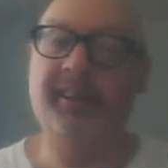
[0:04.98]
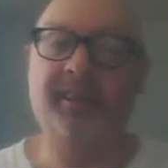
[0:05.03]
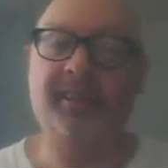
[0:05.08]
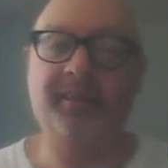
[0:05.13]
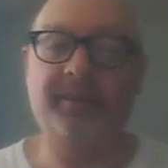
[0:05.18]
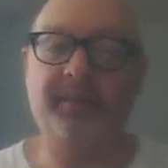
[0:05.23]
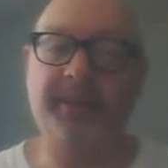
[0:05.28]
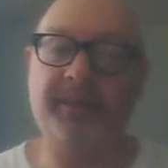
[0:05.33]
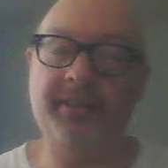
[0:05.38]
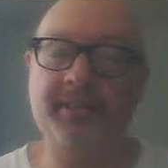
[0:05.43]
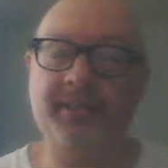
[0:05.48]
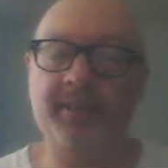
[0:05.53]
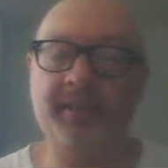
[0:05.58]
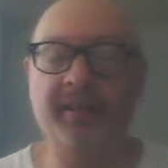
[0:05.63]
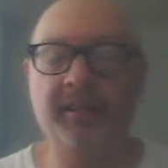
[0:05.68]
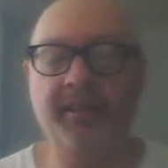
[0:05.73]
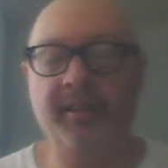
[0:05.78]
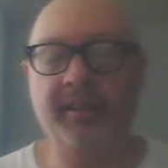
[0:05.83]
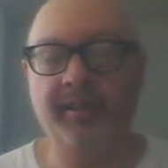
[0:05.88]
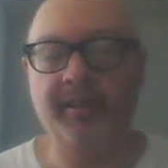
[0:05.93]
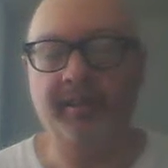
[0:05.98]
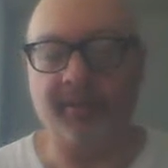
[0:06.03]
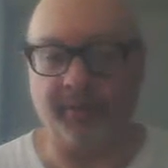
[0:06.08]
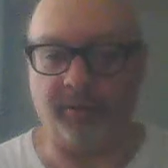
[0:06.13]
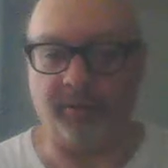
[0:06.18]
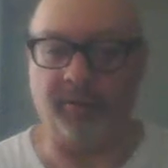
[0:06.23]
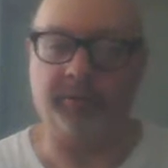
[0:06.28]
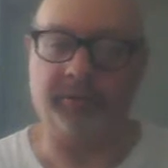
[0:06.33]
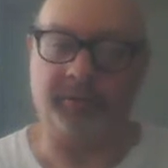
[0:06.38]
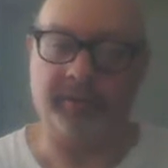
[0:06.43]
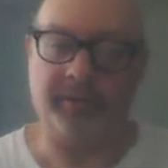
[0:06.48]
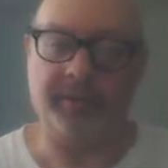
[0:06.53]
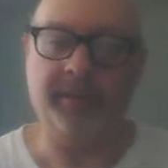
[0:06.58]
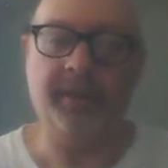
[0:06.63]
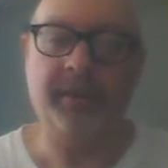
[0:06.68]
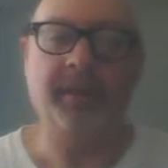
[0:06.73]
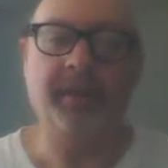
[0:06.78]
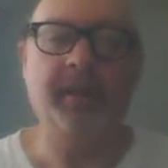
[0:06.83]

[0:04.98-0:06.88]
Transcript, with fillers: who isn't over it?